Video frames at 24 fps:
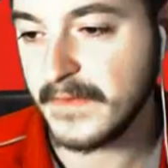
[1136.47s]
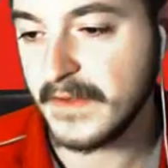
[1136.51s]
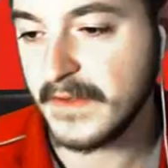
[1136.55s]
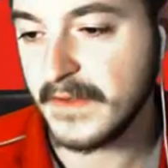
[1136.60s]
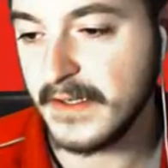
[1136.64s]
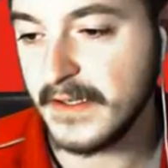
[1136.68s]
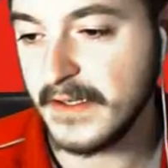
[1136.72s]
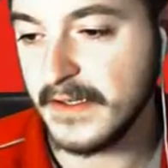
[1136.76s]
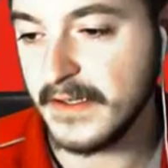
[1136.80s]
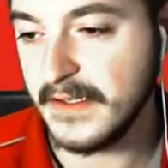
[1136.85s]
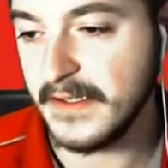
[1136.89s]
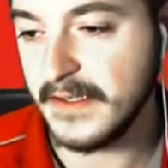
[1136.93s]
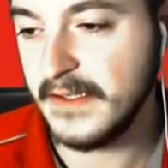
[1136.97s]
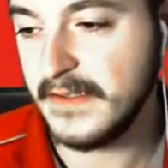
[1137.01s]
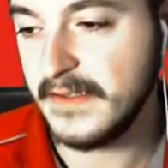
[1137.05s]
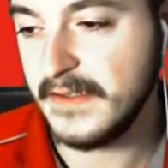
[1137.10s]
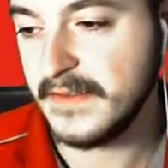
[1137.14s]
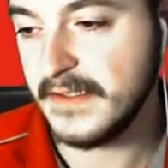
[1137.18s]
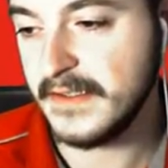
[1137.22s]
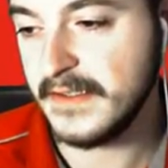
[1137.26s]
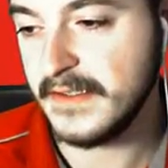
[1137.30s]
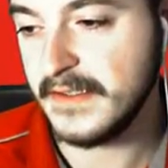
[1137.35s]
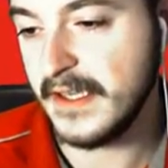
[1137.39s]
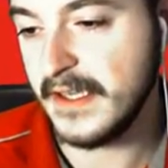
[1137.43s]
can
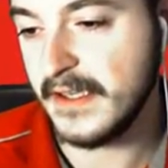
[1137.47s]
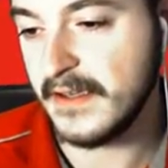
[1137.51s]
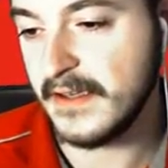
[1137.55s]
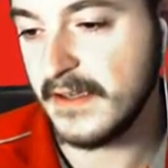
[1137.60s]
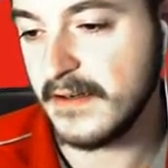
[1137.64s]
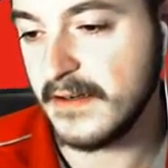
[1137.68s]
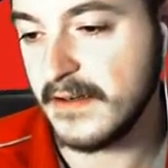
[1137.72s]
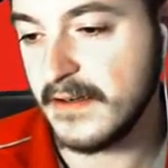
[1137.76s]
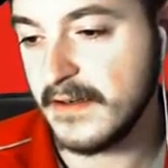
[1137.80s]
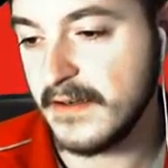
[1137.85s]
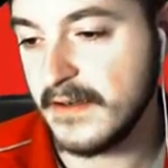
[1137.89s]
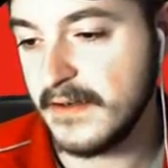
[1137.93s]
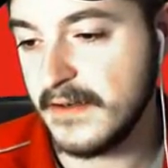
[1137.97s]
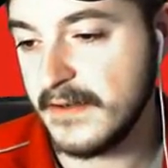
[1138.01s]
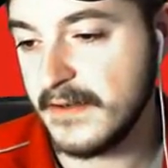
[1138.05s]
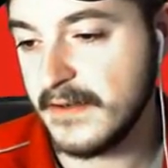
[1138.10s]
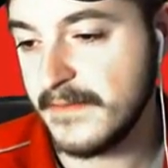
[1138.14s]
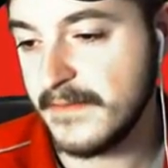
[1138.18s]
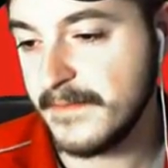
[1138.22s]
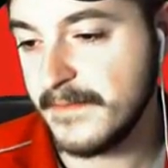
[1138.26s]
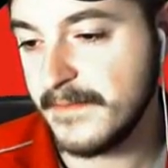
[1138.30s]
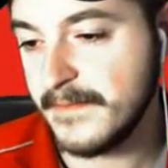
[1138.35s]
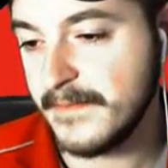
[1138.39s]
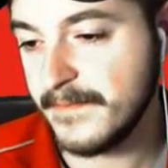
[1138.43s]
easily take it on,
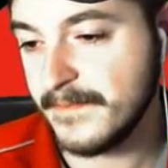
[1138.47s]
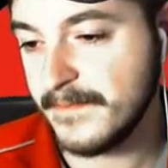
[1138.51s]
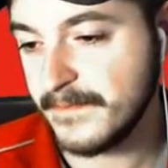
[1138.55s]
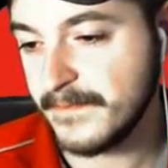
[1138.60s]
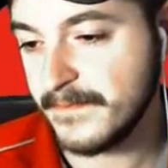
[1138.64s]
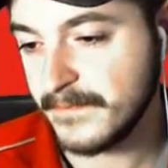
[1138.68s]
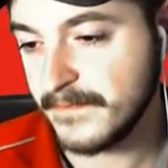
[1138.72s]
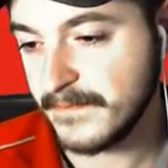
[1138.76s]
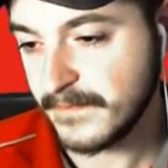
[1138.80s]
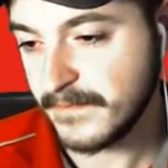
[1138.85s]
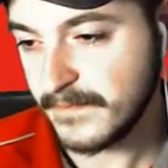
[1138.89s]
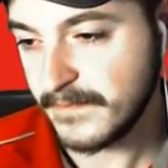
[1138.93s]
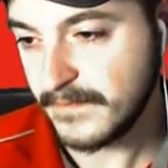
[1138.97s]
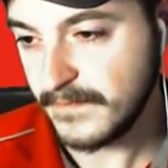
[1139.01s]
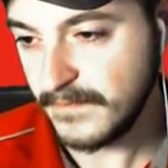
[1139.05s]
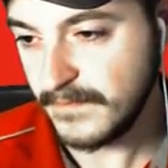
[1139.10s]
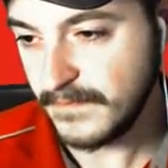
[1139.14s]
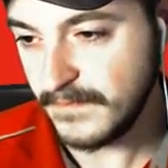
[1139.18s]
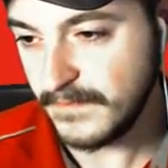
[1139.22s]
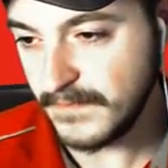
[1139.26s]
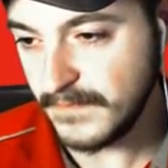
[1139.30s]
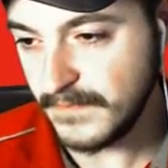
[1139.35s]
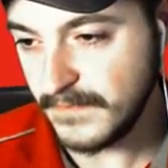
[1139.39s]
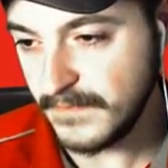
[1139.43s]

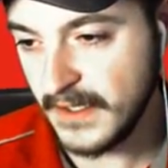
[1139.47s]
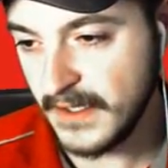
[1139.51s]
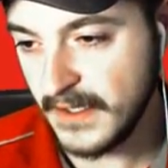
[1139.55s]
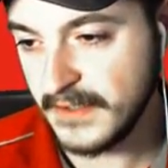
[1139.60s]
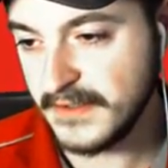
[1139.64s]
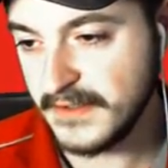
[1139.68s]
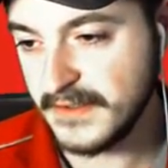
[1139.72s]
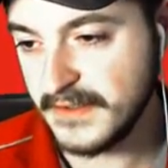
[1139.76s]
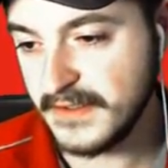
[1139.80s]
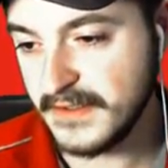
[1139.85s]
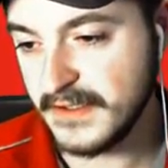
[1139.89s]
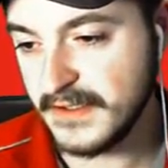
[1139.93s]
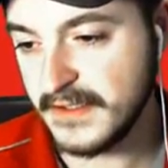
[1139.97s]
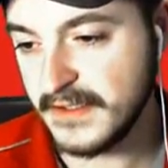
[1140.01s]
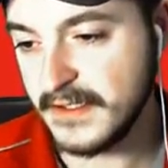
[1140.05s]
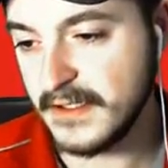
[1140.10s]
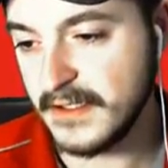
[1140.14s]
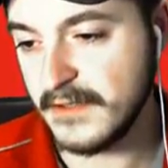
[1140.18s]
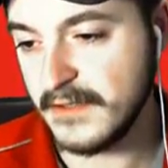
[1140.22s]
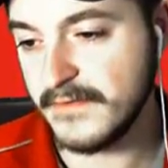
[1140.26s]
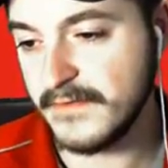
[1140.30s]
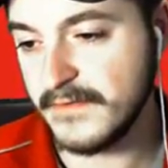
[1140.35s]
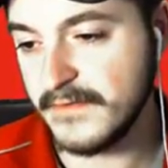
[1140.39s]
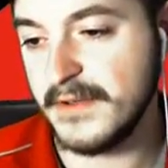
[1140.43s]
and she's gonna go
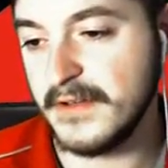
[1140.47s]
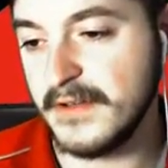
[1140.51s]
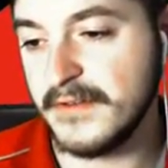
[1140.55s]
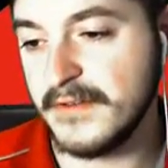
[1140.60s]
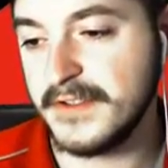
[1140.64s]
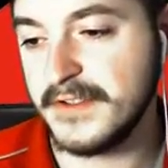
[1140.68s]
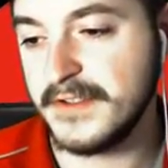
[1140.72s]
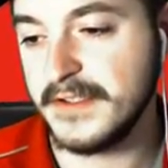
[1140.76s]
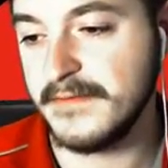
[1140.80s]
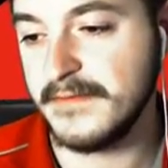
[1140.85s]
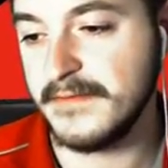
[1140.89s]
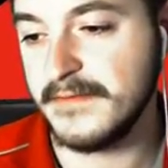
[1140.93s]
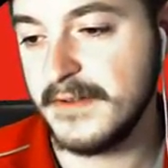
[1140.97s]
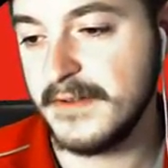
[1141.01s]
for a potion,